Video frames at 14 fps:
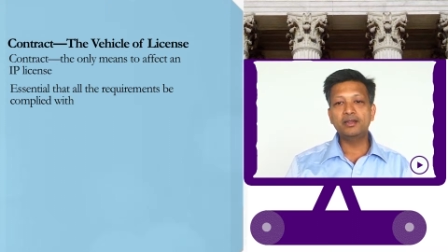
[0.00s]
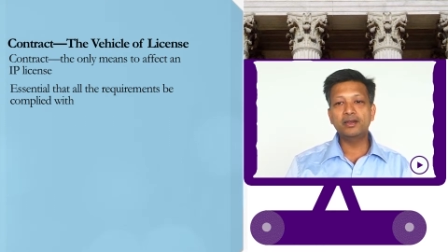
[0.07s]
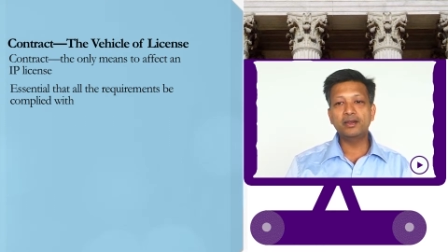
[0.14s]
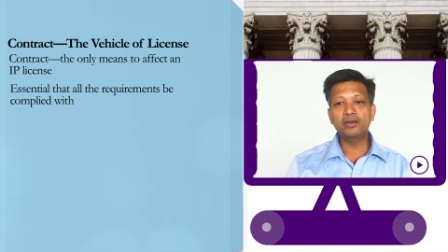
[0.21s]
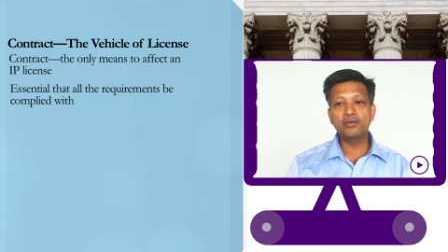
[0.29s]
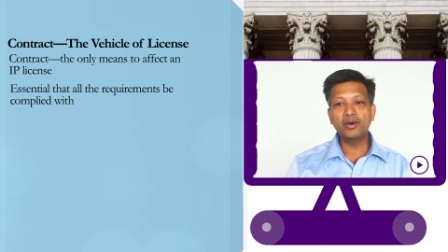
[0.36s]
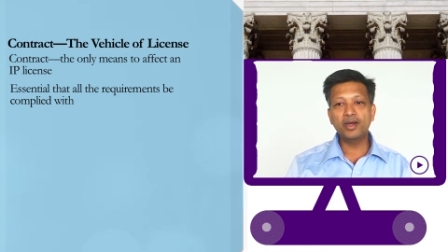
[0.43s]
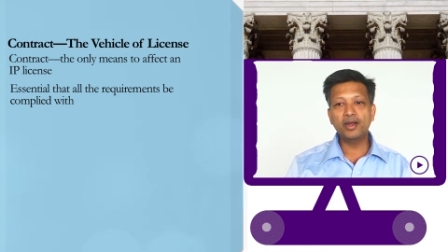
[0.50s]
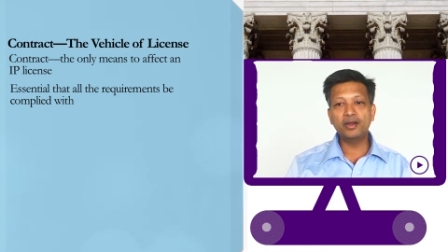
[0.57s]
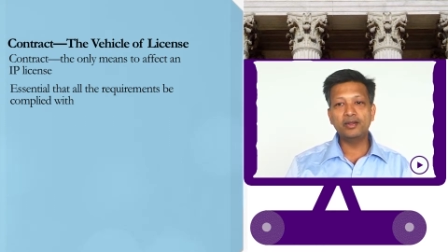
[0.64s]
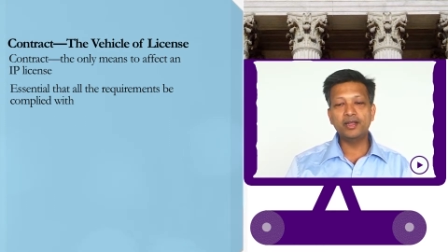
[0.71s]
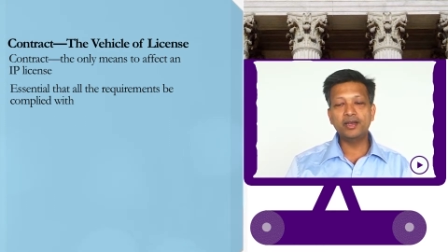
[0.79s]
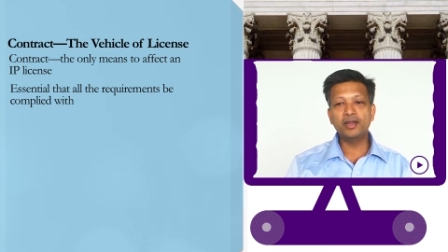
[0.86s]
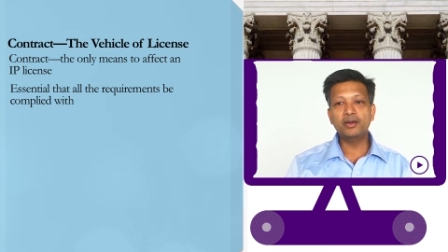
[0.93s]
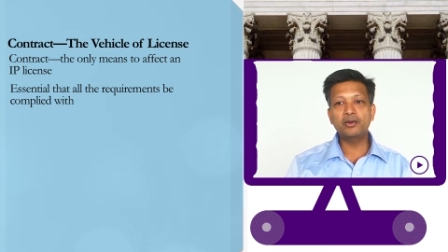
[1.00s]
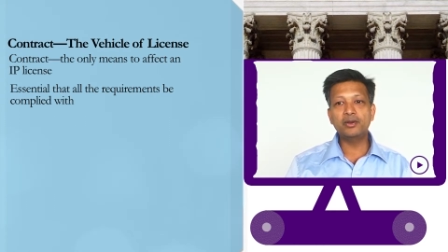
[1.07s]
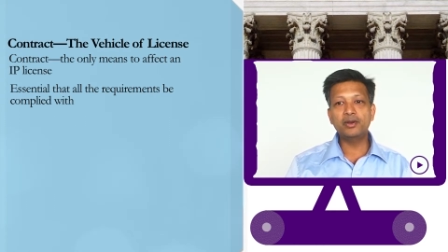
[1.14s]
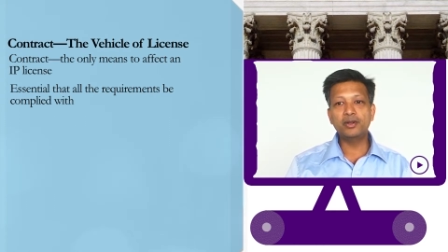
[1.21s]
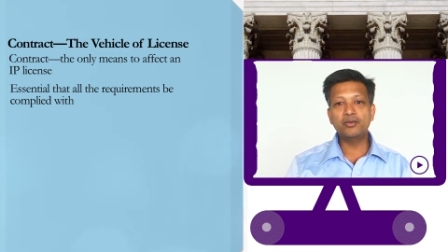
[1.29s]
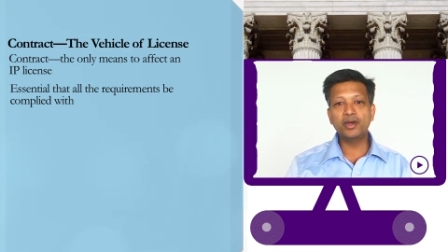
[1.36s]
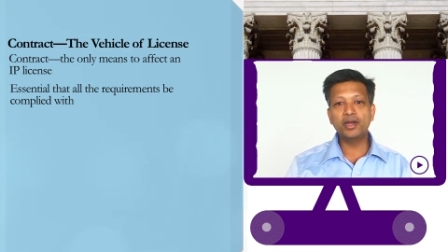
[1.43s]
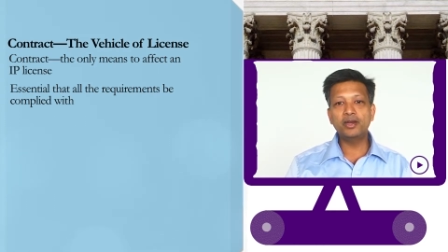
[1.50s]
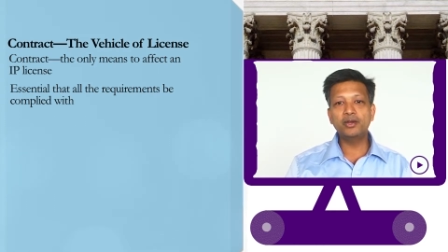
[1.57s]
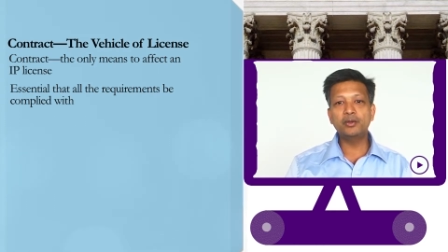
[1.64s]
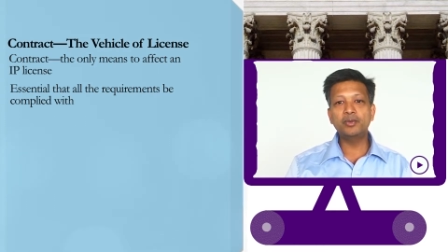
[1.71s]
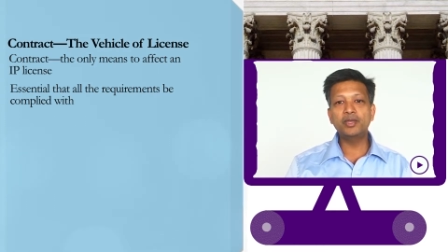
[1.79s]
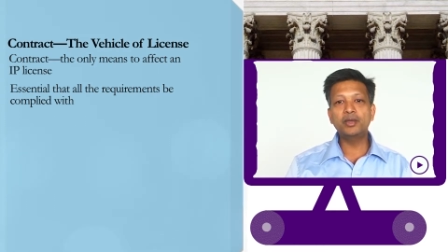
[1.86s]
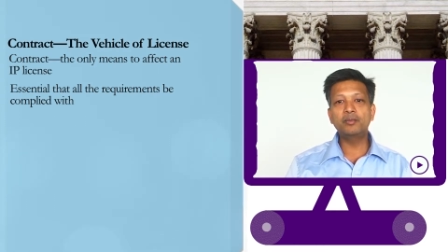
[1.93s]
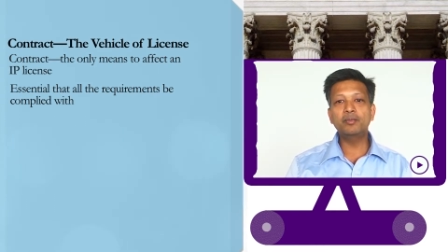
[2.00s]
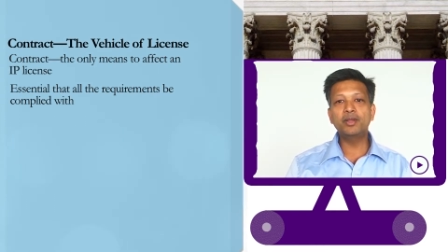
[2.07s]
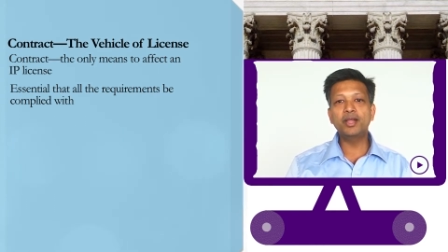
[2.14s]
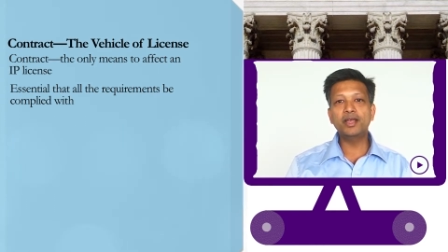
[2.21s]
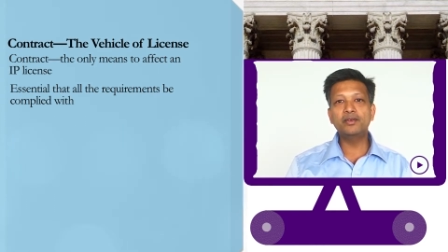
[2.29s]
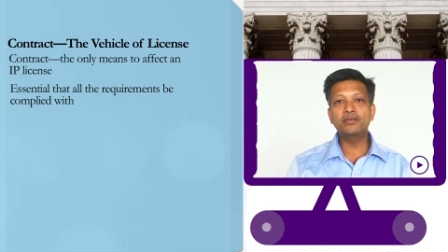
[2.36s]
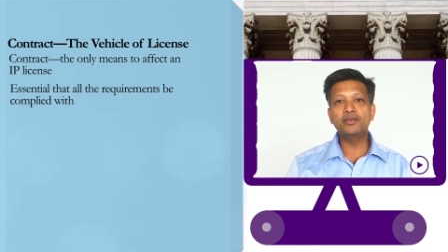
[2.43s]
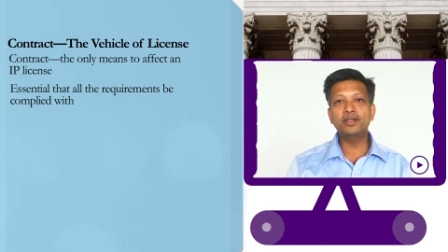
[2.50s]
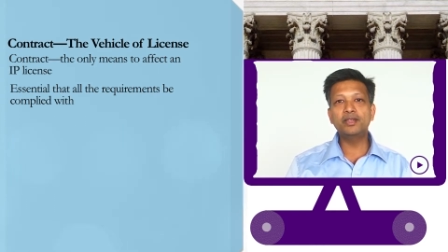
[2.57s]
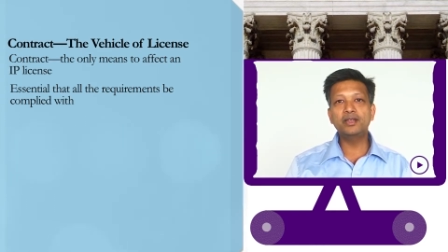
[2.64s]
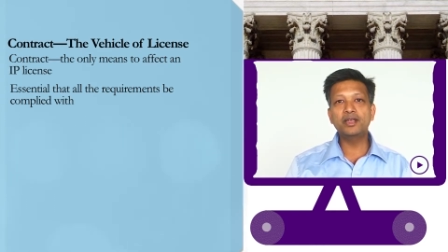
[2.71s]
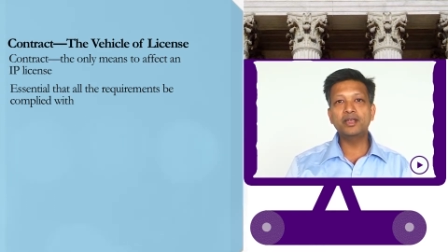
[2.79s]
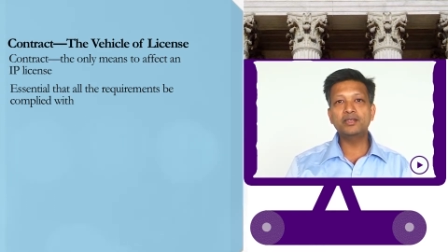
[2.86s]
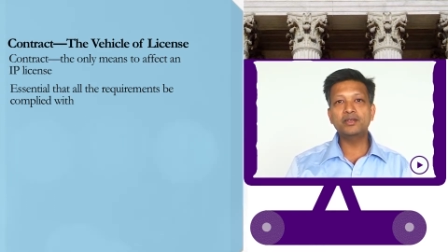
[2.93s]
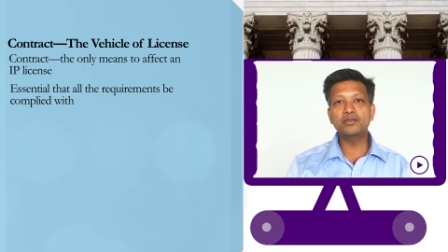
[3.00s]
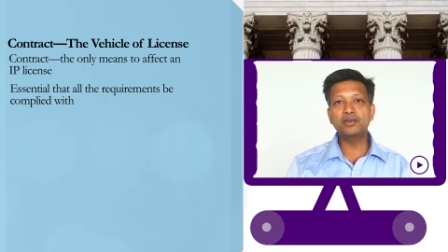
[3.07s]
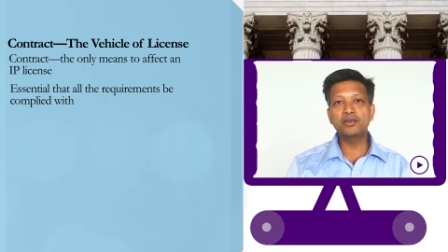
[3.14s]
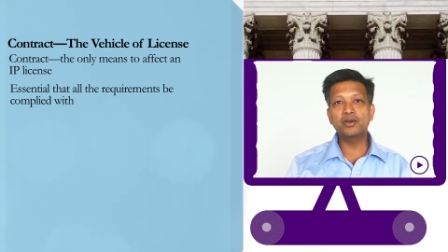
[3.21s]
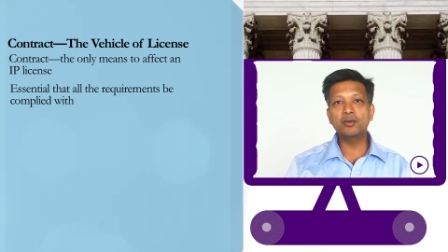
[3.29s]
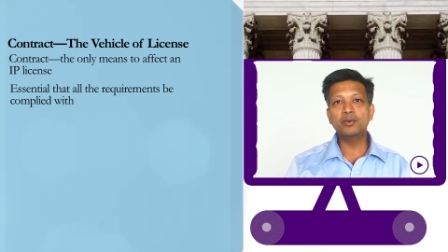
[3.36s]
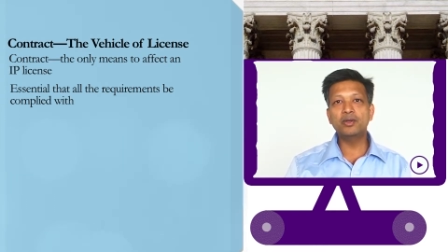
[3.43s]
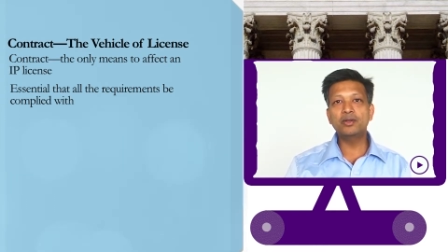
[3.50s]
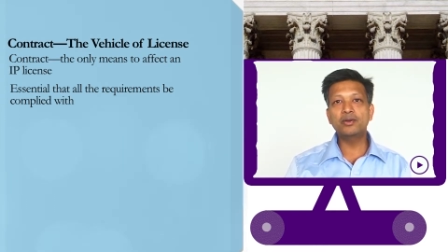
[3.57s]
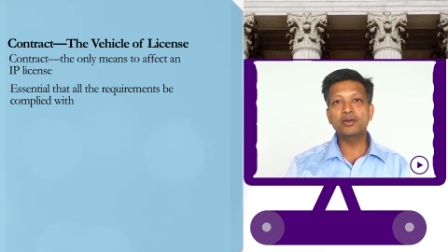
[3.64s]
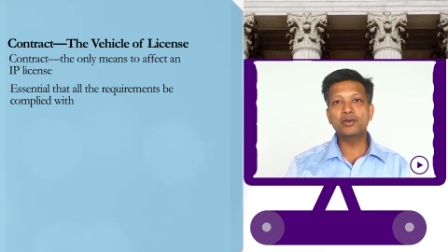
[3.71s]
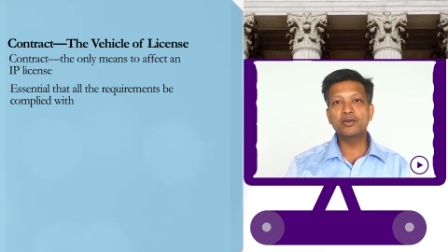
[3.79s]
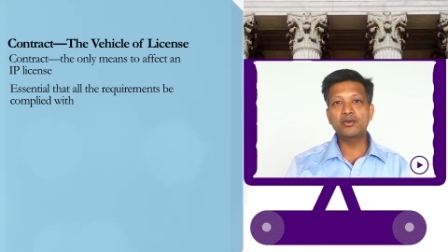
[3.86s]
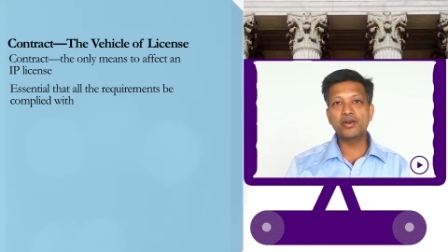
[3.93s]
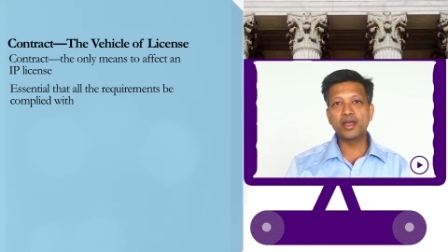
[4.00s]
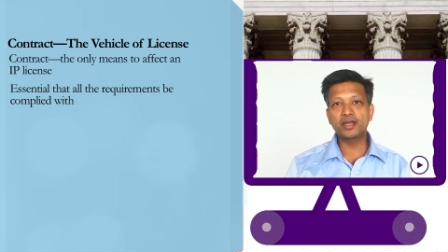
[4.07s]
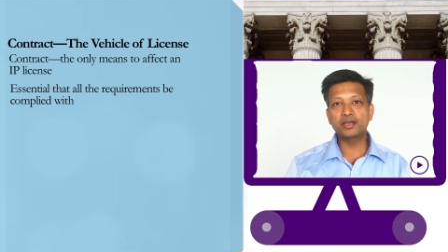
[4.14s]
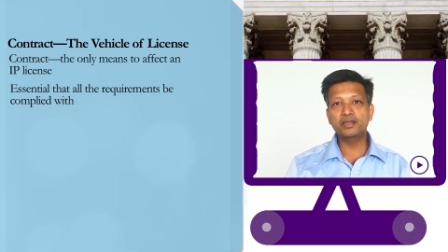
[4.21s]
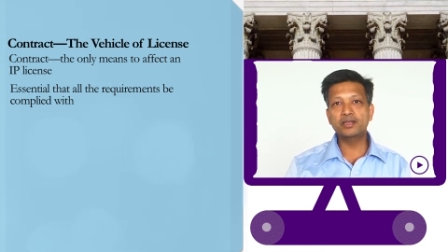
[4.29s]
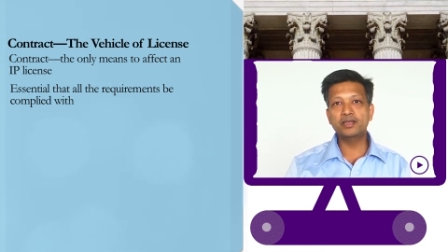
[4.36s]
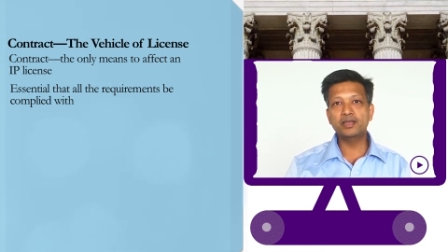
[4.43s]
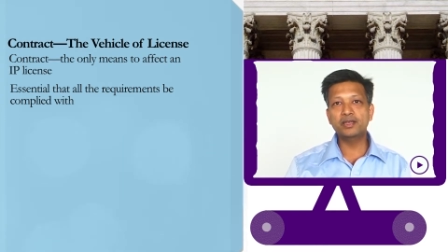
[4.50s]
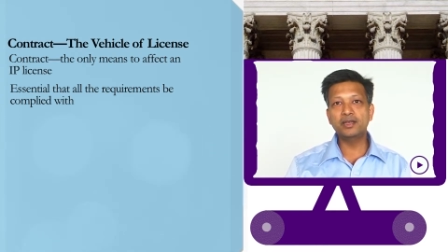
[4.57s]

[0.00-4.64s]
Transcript: the required that are required to be complied with in case of a normal contract,